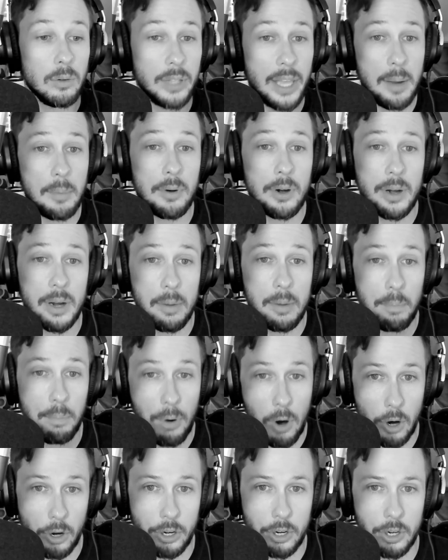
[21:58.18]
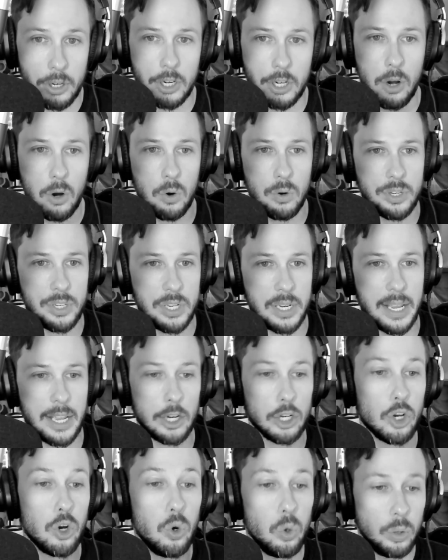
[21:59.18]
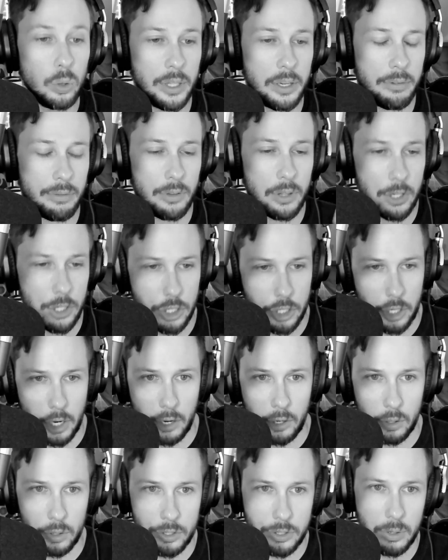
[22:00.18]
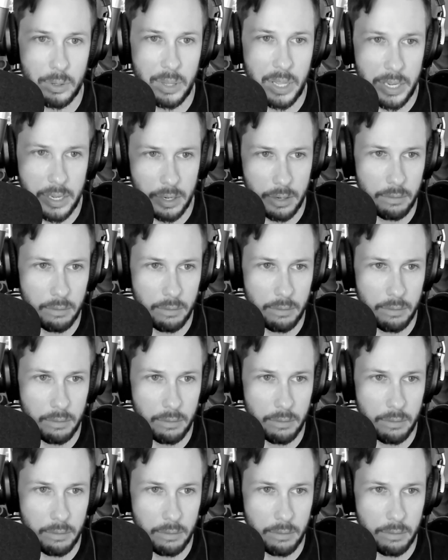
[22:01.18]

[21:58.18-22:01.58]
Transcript: now Lambert and Parker go to get coolant for the shuttle so they